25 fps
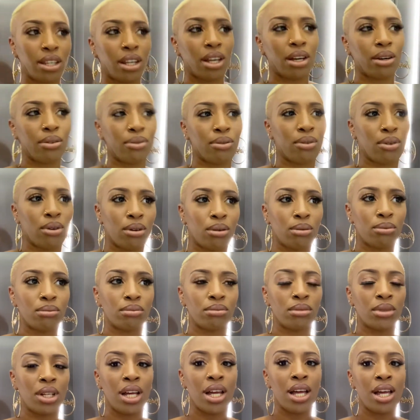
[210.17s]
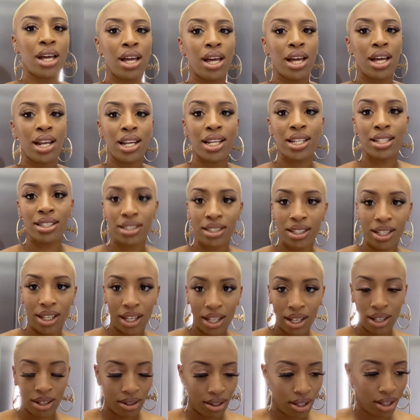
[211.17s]
they're from
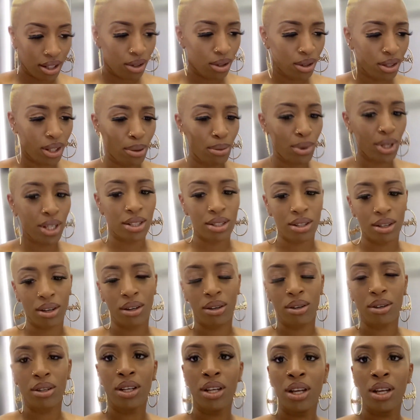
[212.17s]
Lindsay, got them years ago.